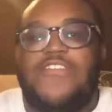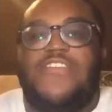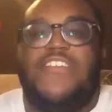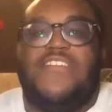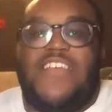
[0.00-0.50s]

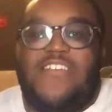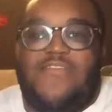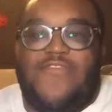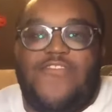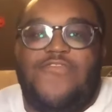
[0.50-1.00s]
sixth
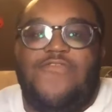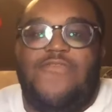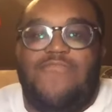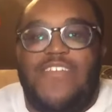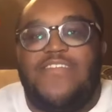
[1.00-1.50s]
anniversary
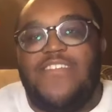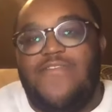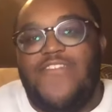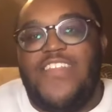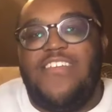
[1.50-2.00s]
mix-up
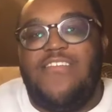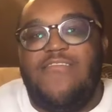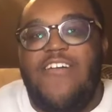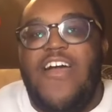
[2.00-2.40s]
video,